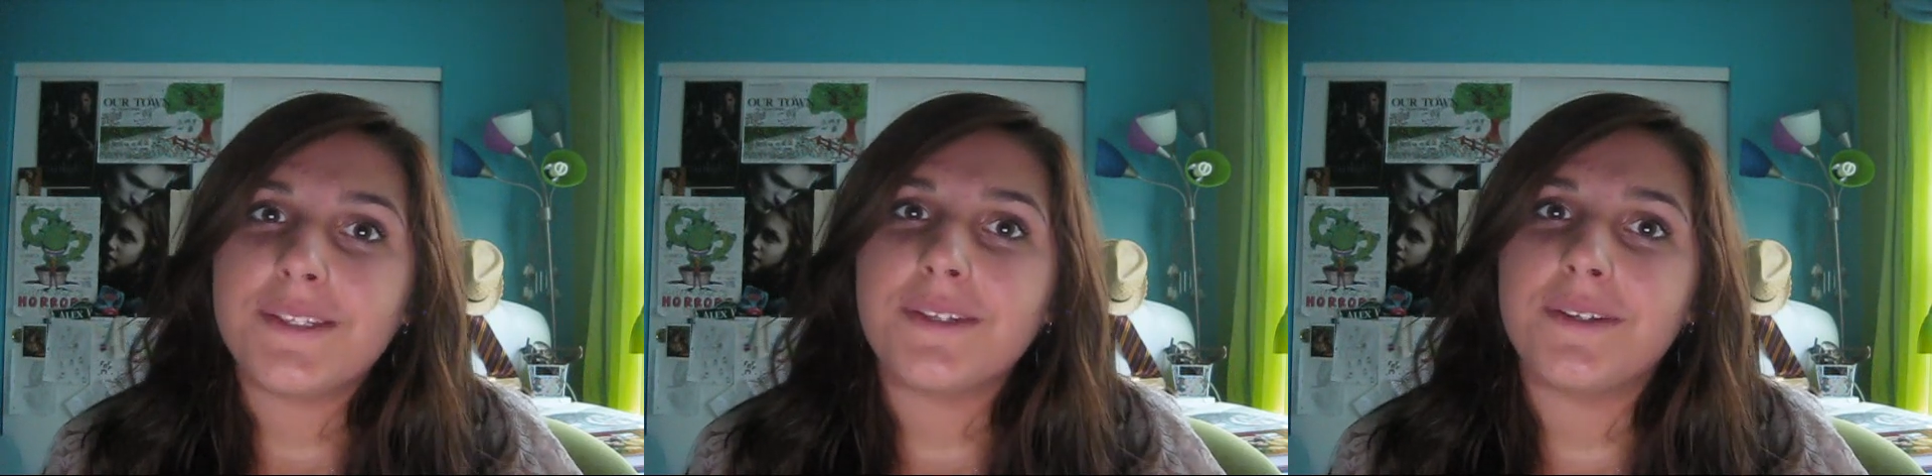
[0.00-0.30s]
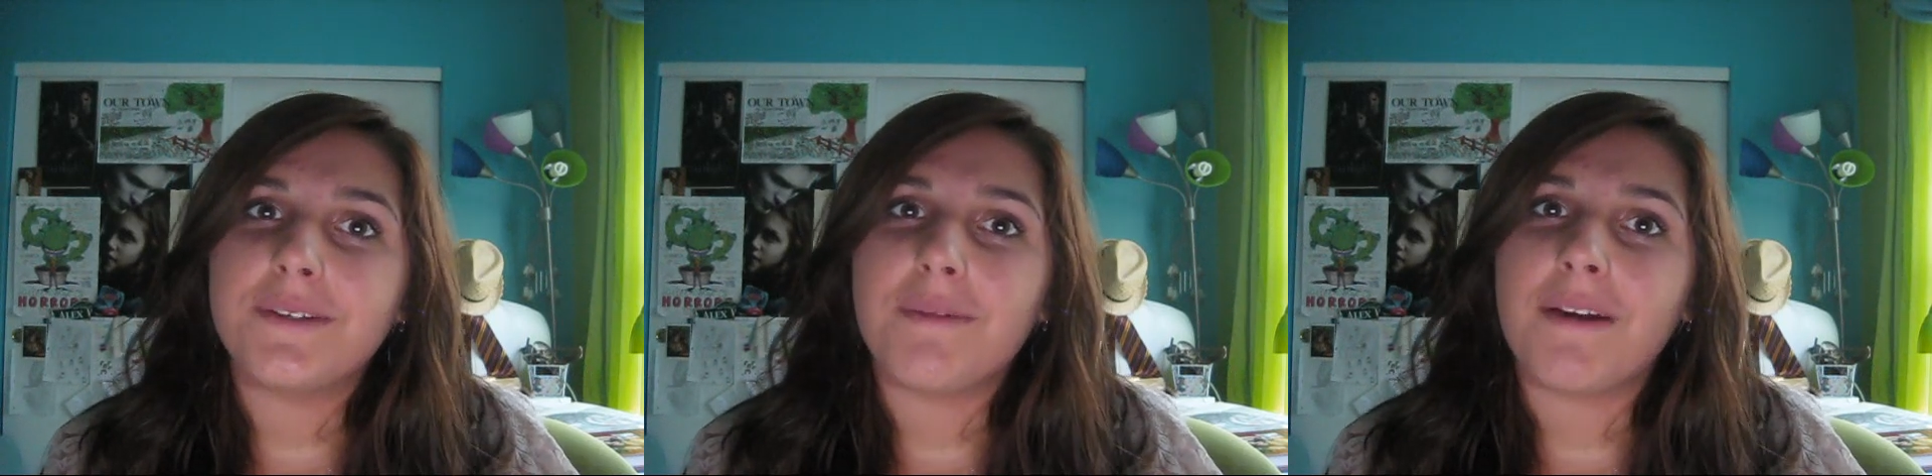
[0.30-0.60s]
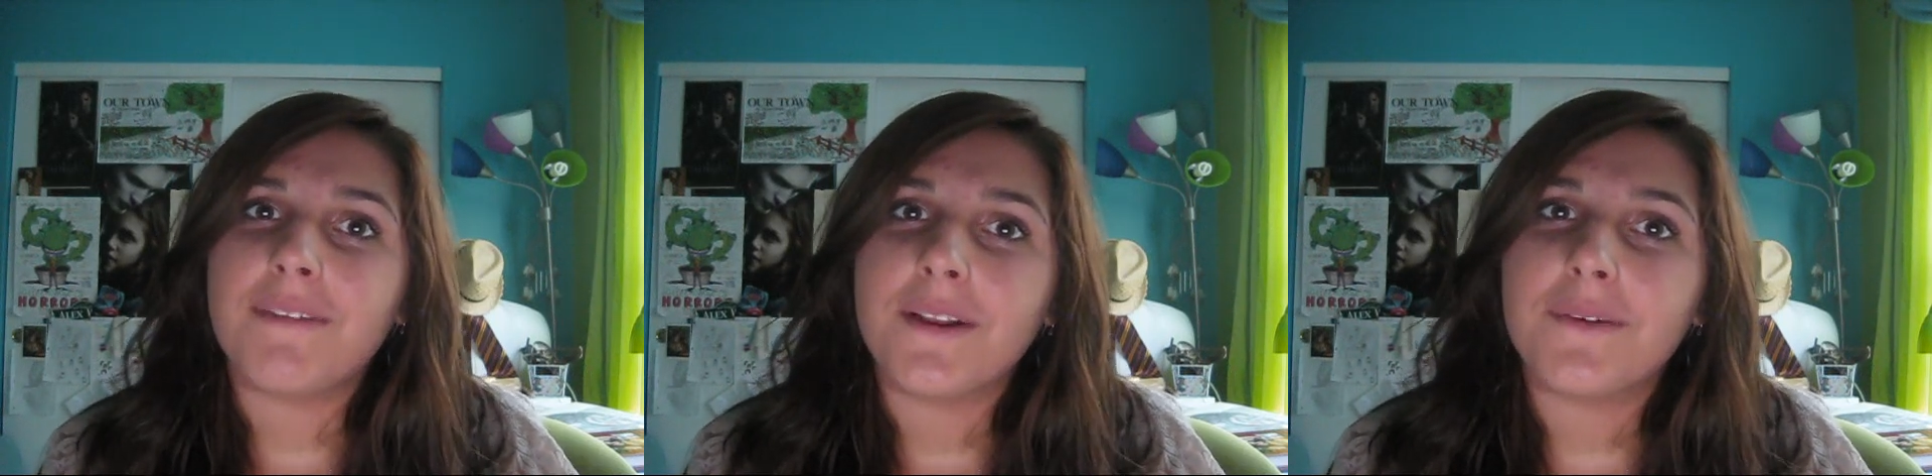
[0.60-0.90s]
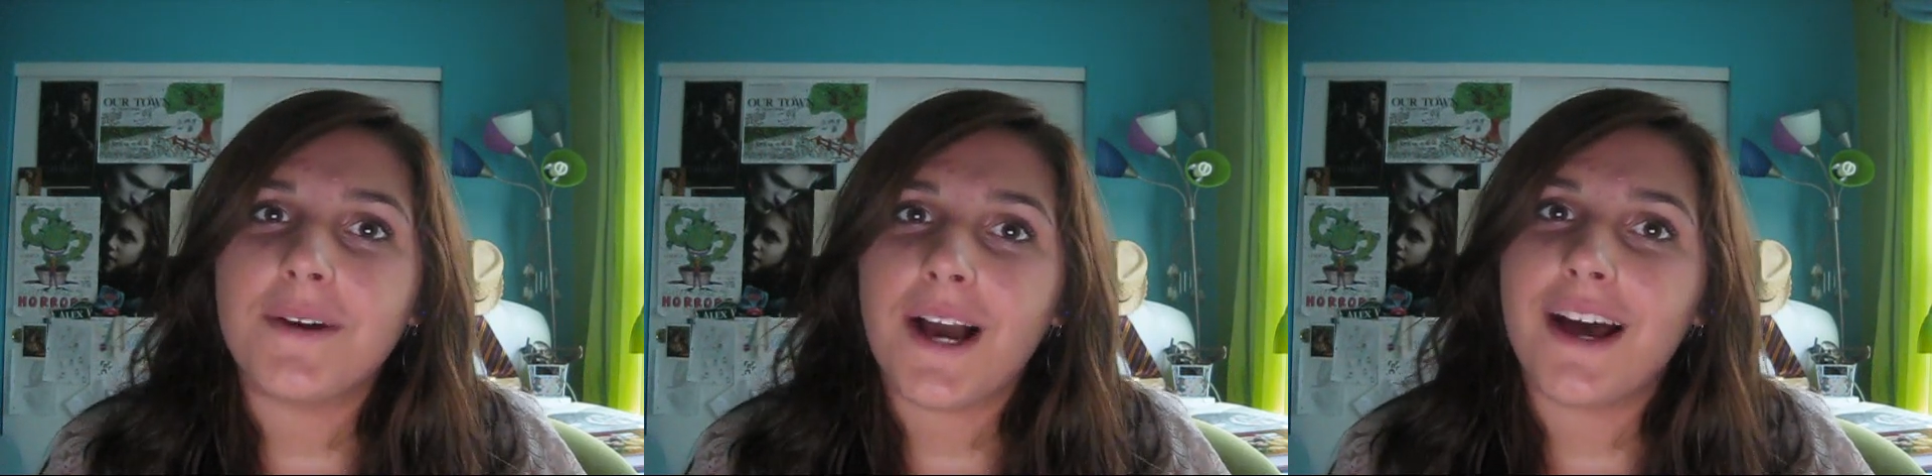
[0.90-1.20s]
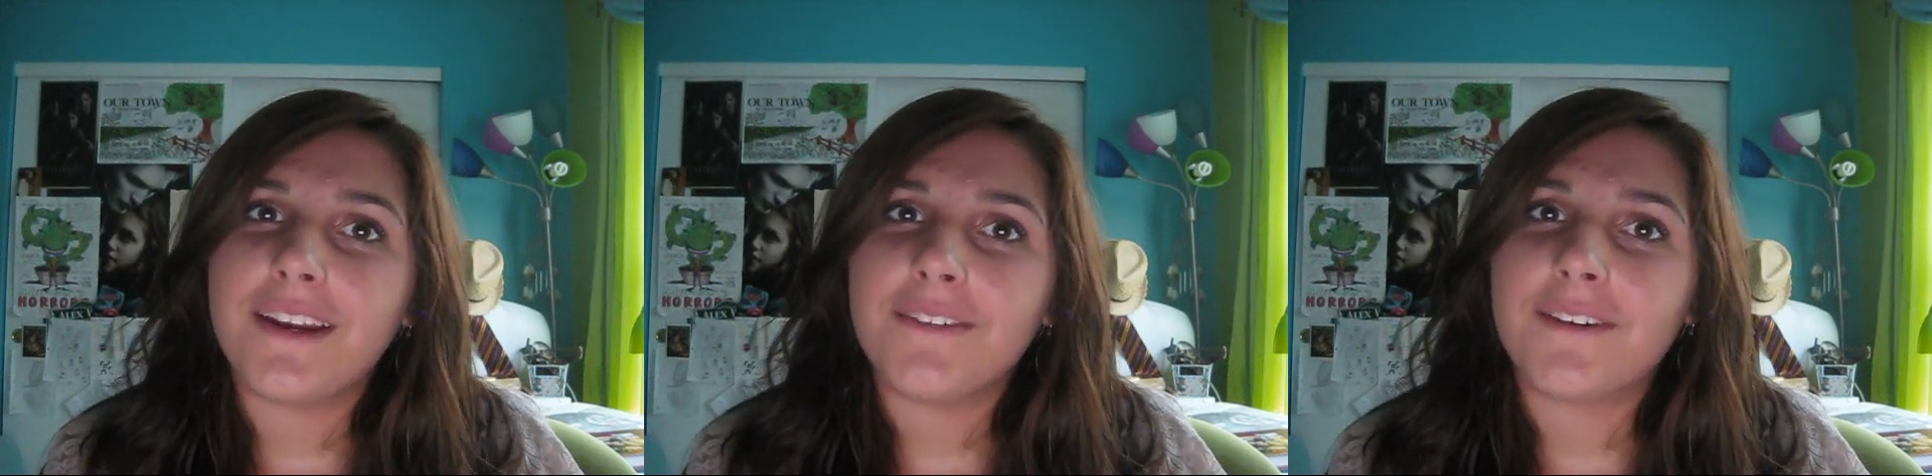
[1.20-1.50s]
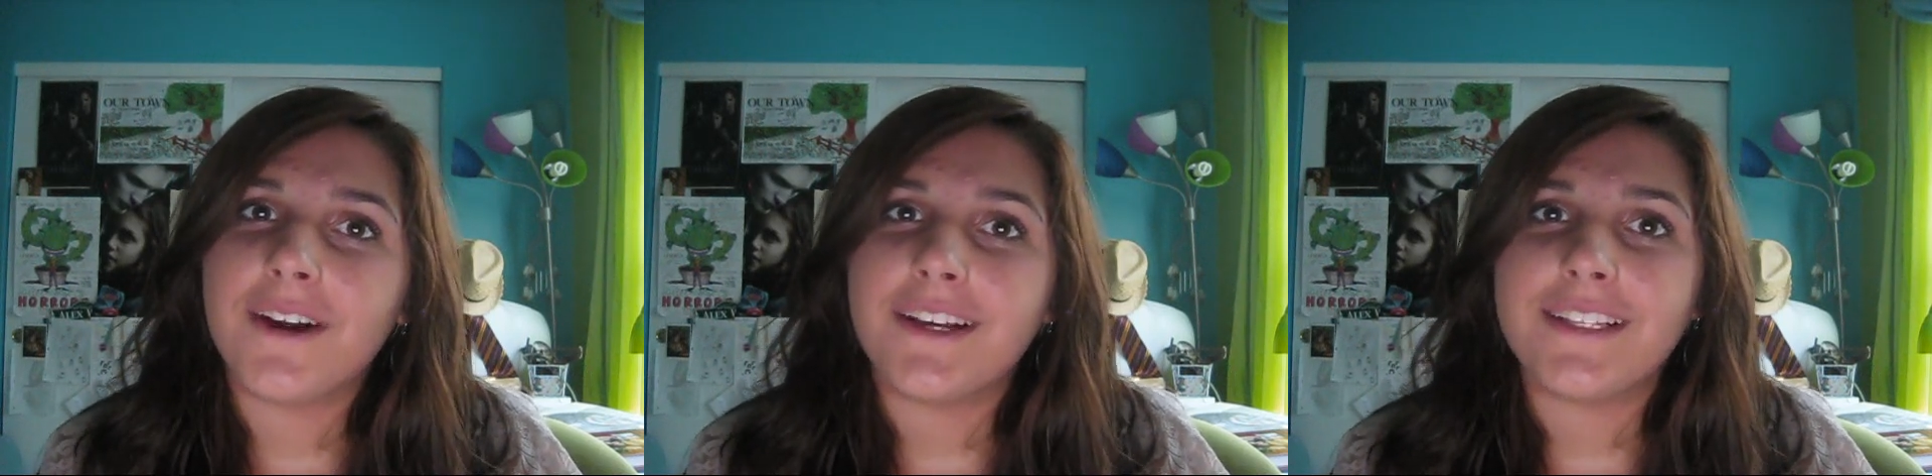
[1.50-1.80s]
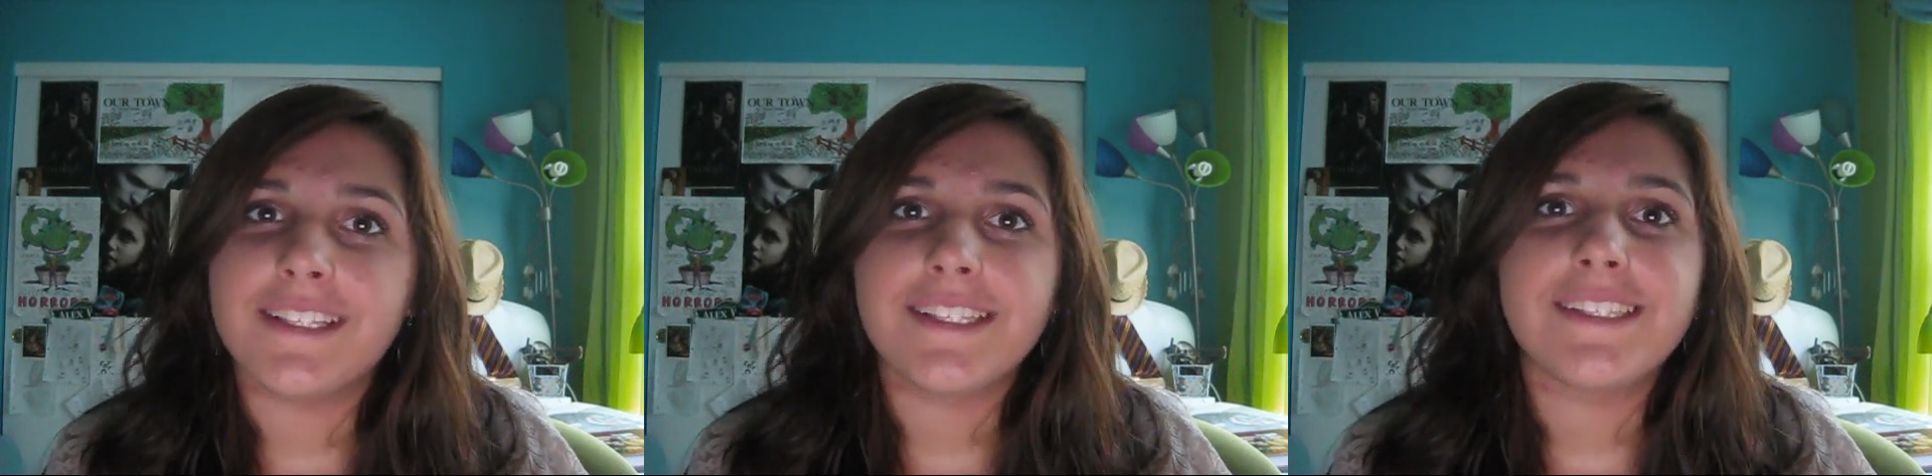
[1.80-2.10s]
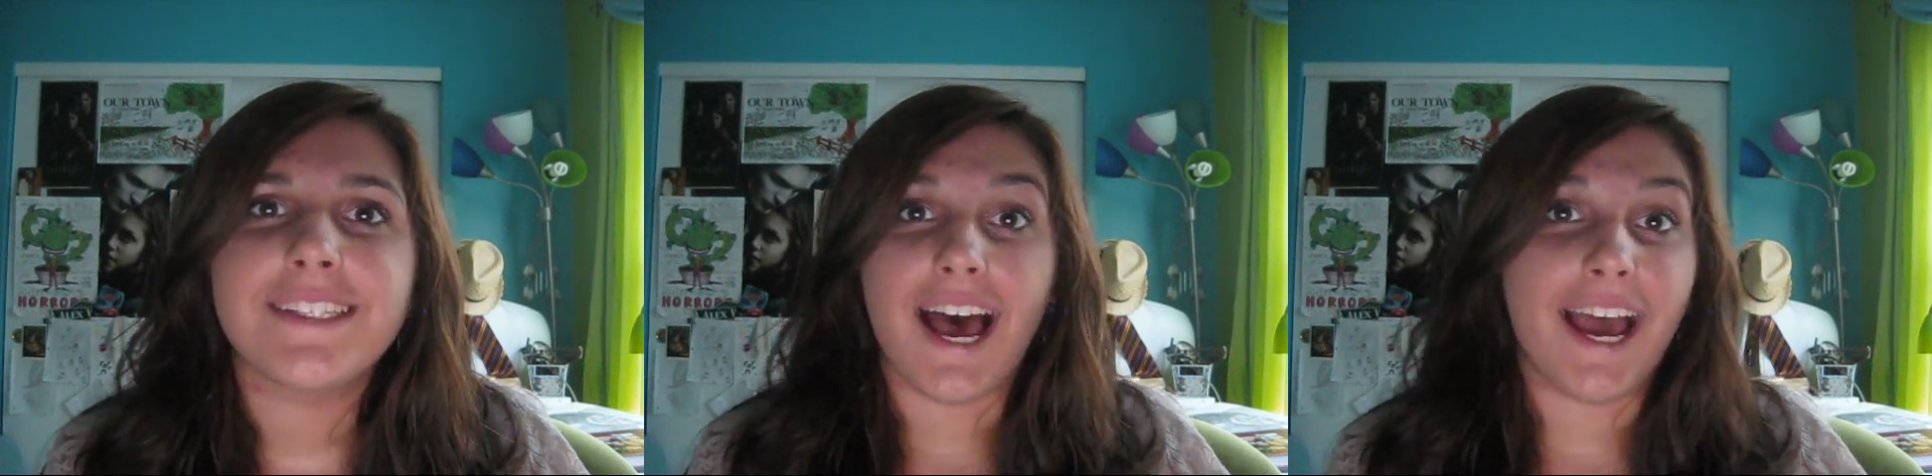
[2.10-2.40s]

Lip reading: to my fellow Wakanda friends.